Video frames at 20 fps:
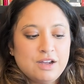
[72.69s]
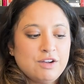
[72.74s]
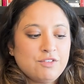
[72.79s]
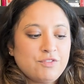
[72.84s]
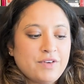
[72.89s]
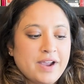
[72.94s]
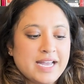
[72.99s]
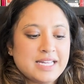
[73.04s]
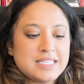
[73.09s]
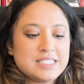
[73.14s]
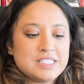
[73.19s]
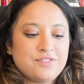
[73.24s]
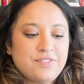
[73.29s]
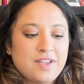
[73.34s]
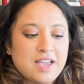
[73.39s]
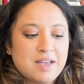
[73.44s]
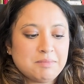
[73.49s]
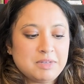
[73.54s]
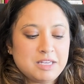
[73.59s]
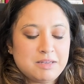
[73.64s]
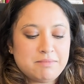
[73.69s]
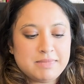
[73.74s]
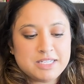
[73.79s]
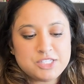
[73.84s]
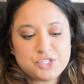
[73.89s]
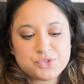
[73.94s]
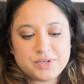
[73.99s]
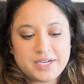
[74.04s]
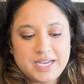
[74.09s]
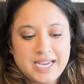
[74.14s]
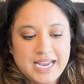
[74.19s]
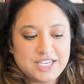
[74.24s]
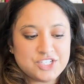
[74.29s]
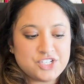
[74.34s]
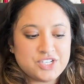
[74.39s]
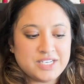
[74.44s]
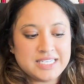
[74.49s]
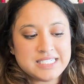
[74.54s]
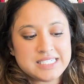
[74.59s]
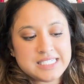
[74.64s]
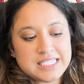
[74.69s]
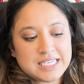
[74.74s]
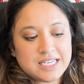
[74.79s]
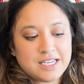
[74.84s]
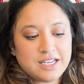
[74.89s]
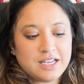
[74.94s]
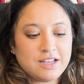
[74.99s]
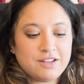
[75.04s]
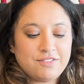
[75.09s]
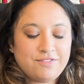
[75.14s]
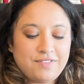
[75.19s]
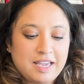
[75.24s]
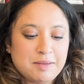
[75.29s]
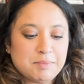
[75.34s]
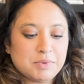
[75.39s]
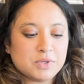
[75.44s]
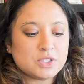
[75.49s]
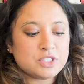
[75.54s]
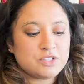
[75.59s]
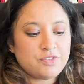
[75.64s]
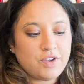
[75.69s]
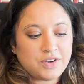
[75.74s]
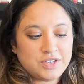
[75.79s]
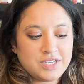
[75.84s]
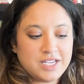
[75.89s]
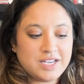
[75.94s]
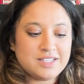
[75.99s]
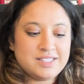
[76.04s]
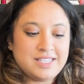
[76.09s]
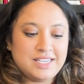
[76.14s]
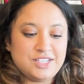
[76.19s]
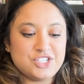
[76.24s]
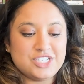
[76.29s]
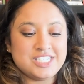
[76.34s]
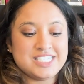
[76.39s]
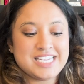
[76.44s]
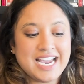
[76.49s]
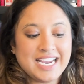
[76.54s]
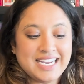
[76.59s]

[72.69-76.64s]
friends, family, mystery, ancient India, fables, folktales, ancient